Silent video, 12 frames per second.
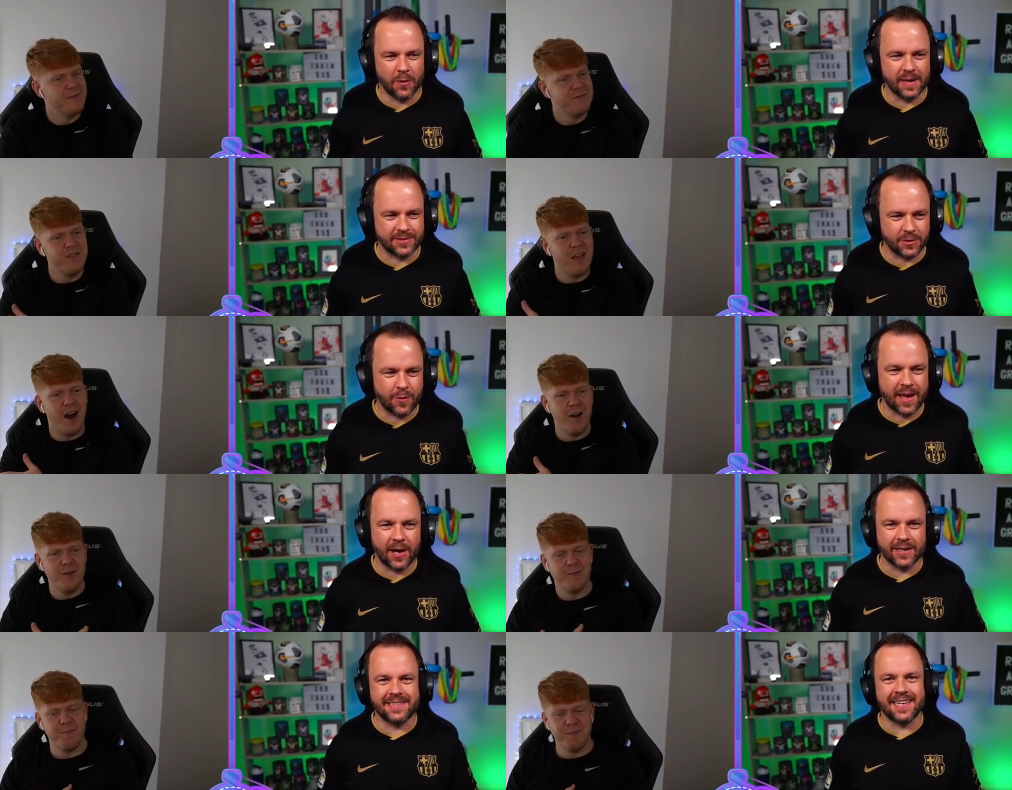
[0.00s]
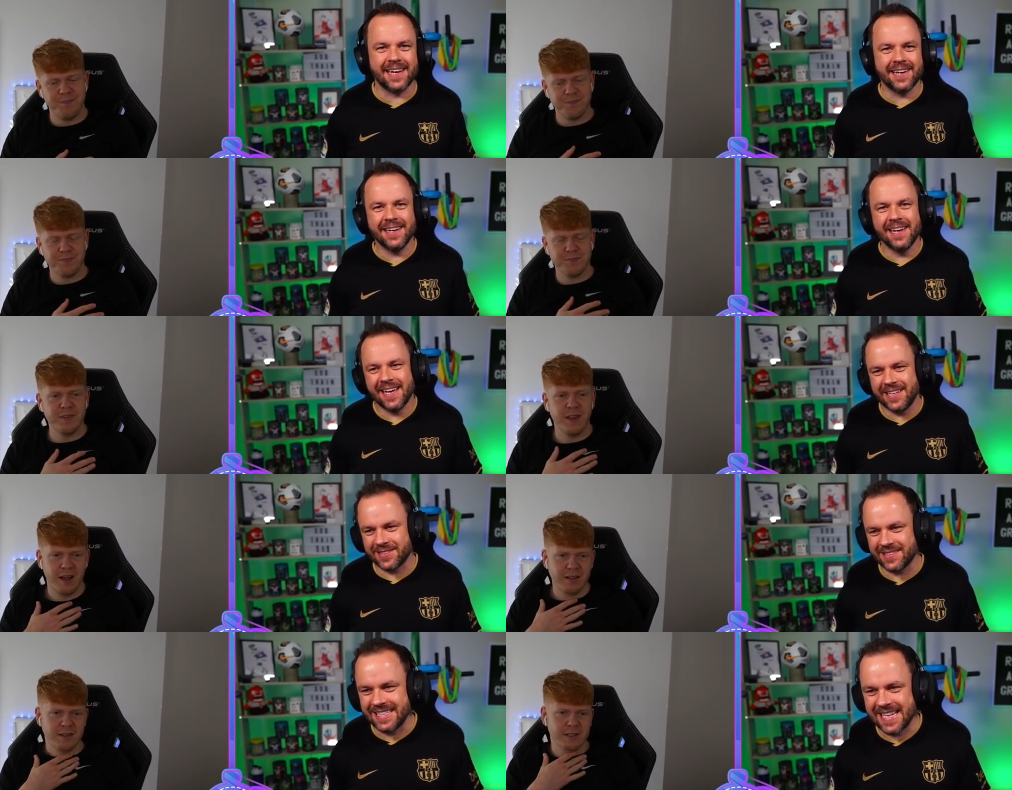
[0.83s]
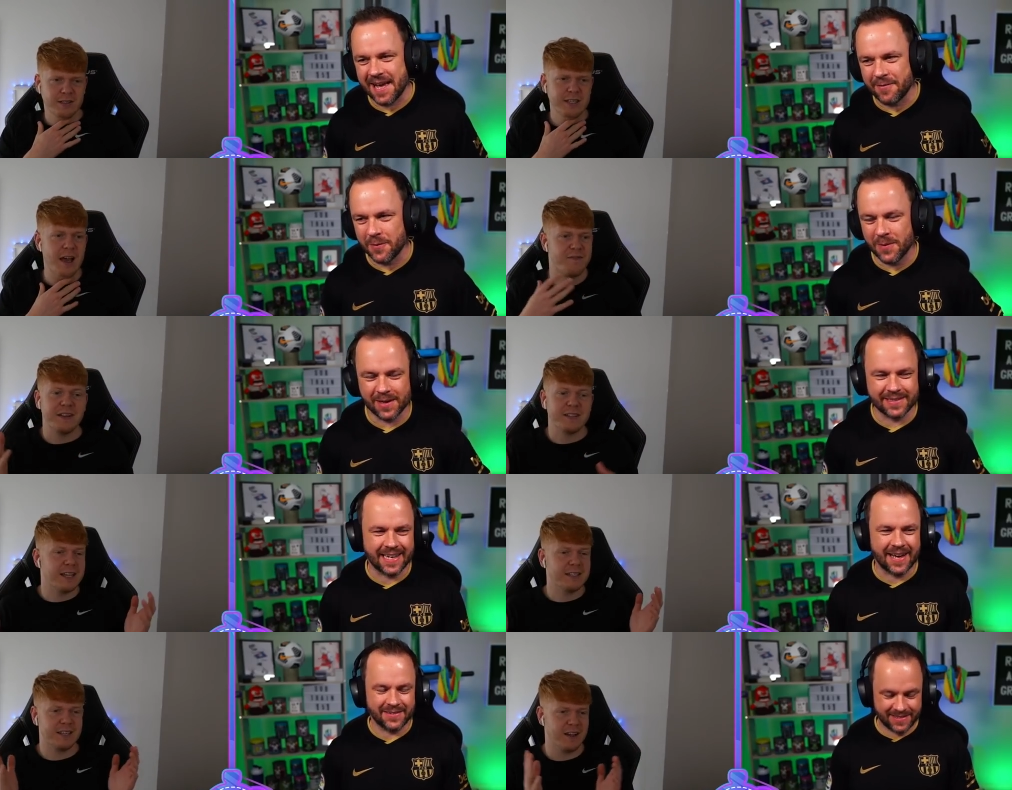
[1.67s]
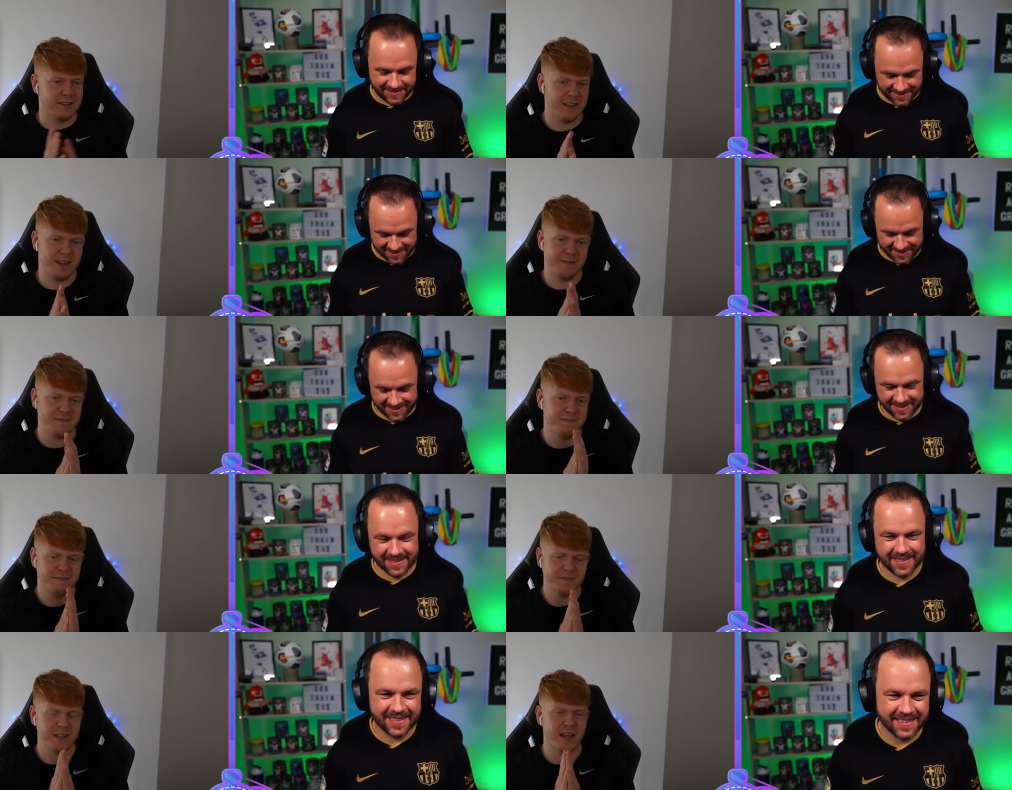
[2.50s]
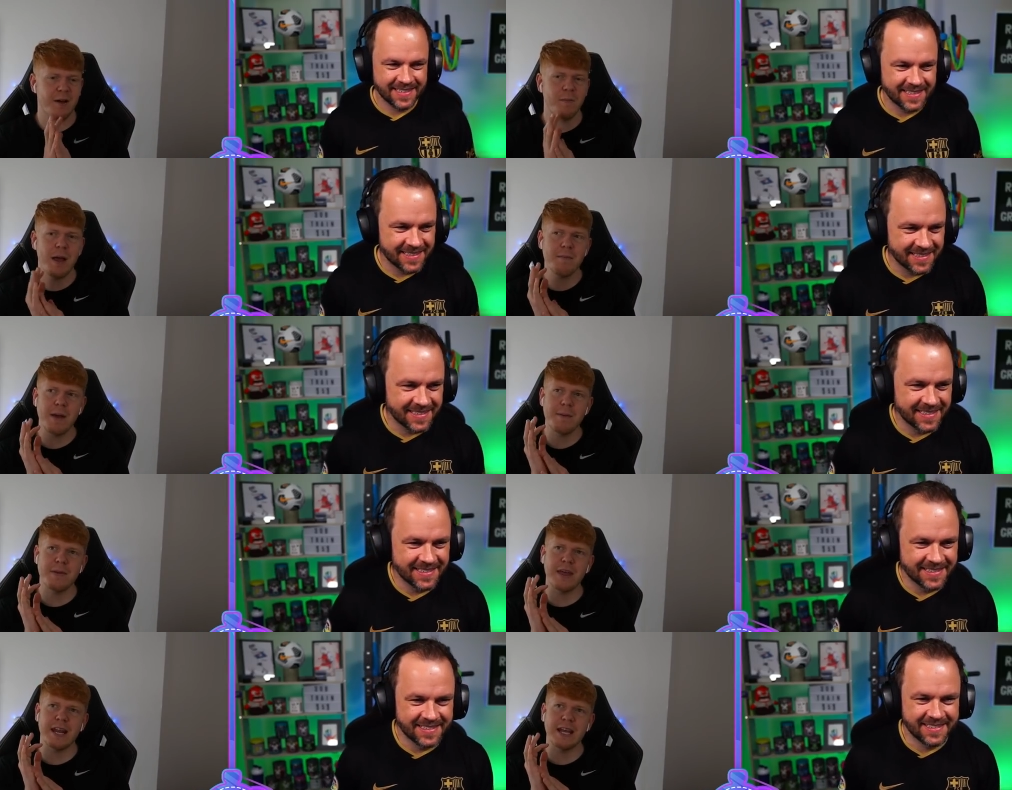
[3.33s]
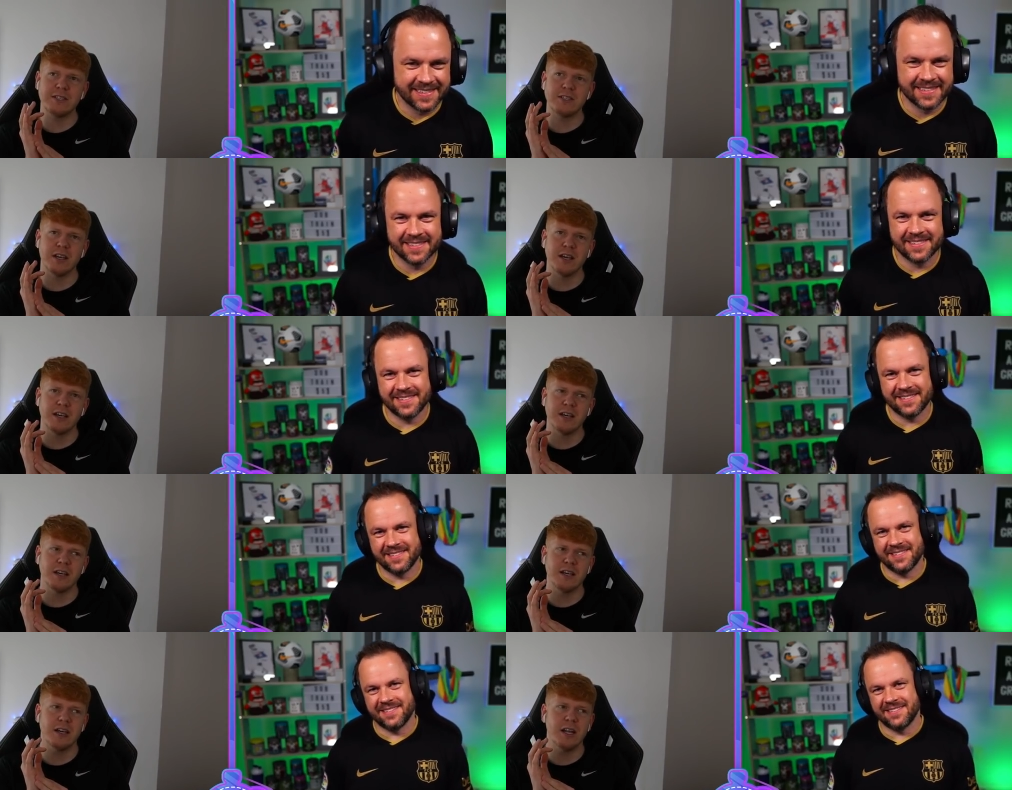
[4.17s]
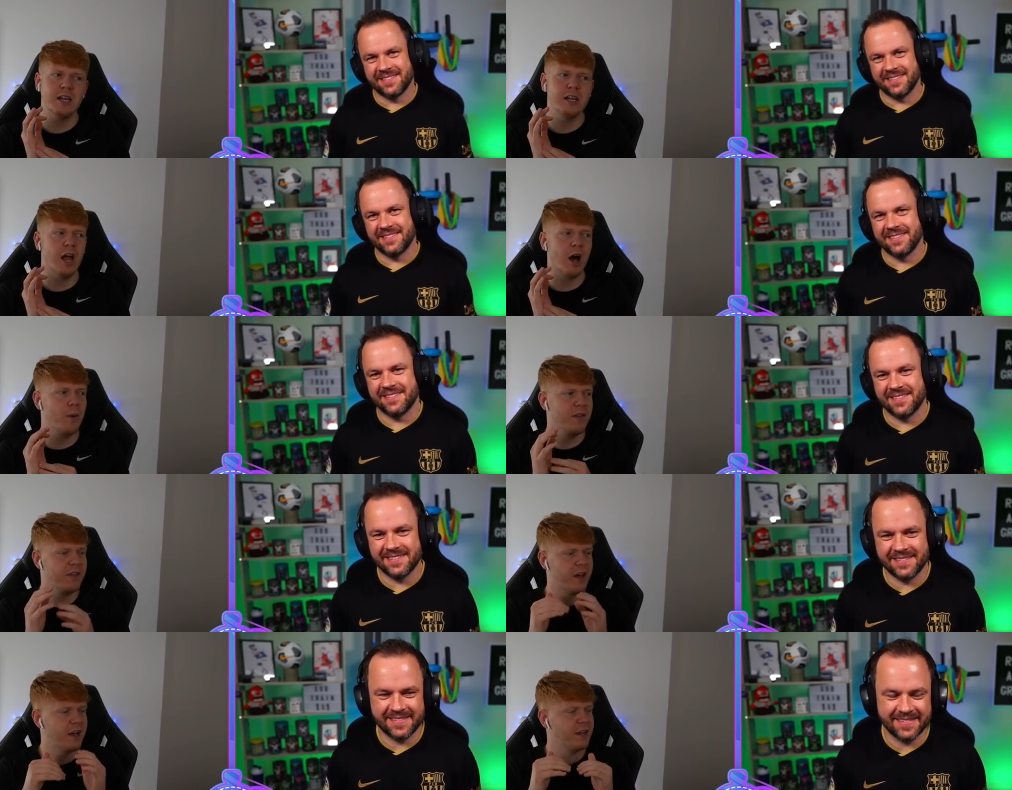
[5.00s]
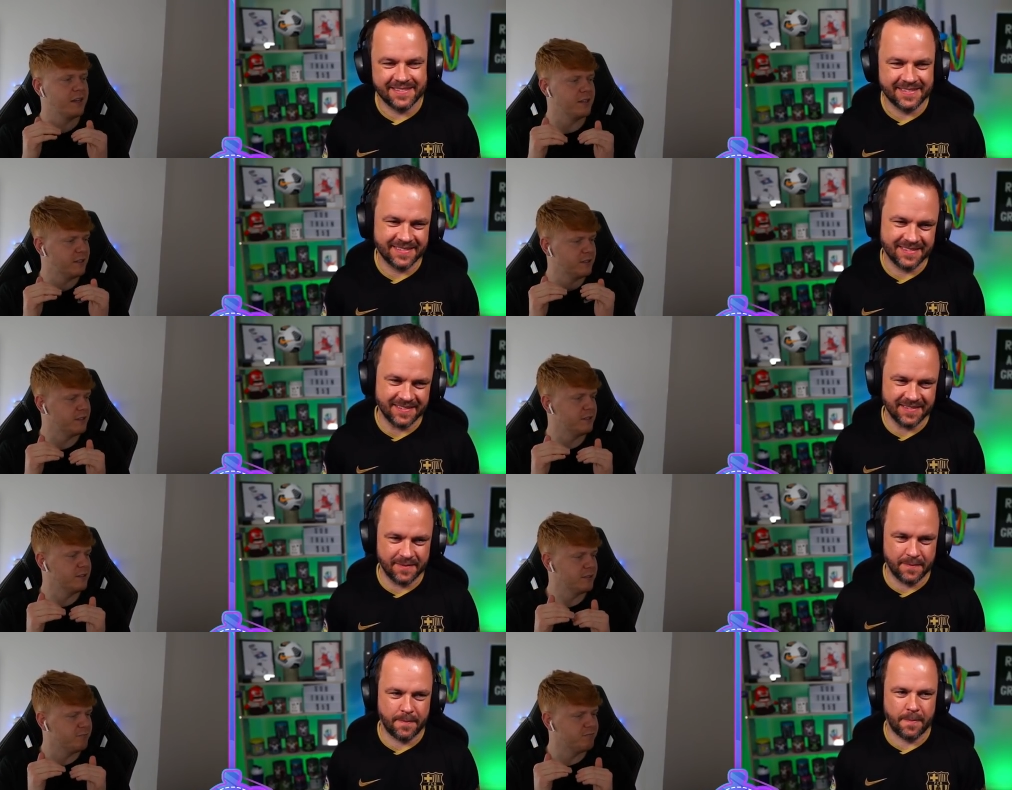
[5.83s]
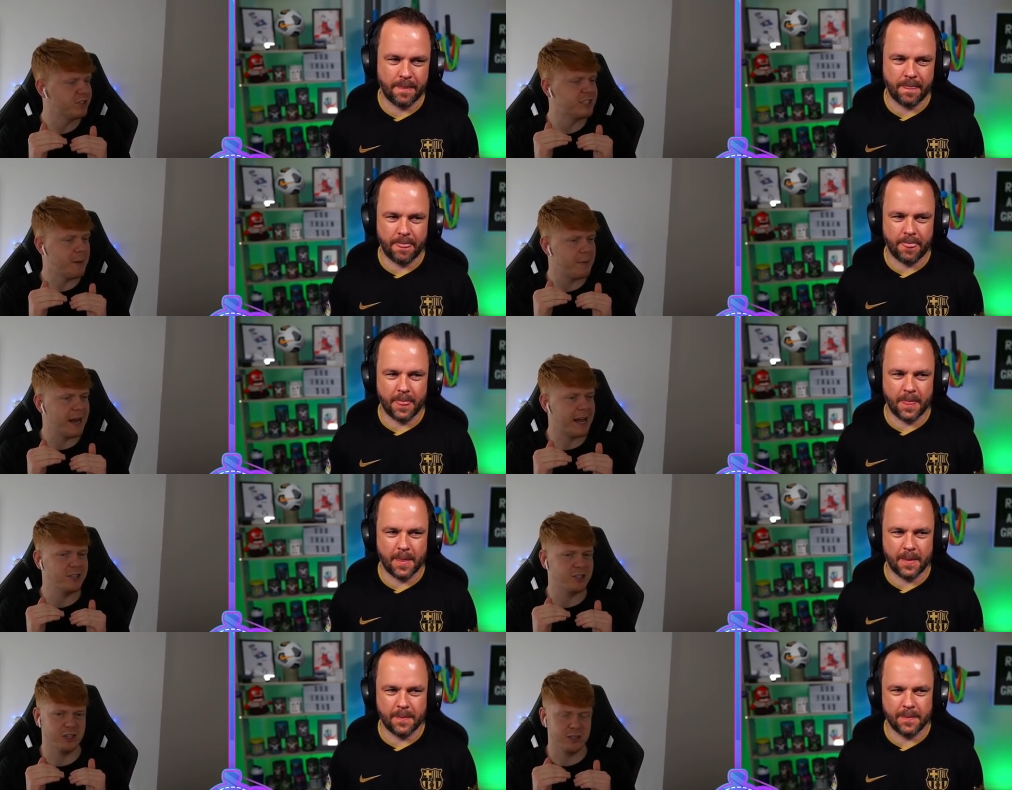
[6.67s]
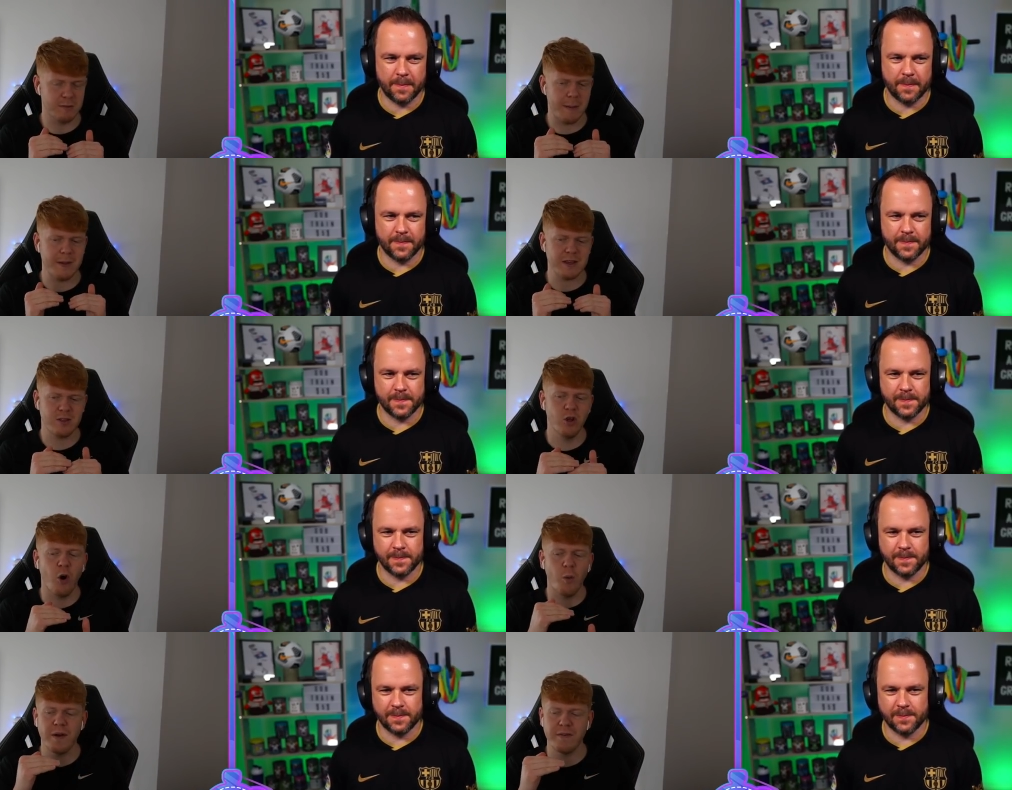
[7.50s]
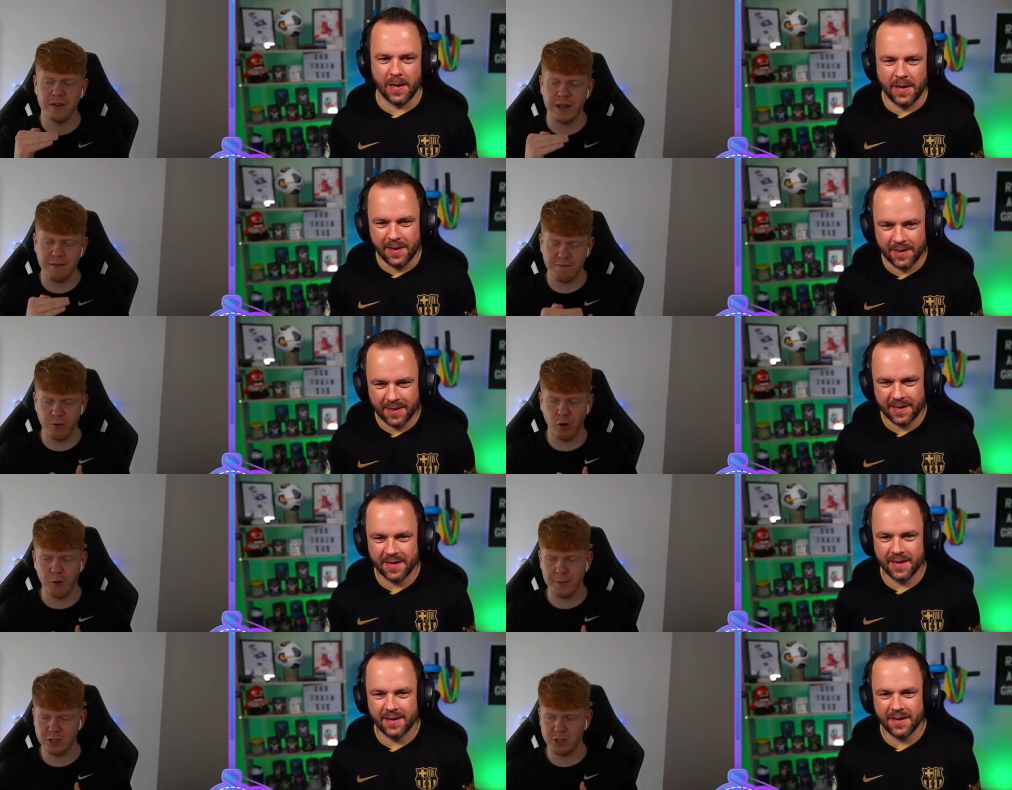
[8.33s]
Speaker 1: It's a great idea. It just never works out, does it?
Speaker 2: Yeah, maybe they need to lower the stipulations. Maybe it's not with an inform. It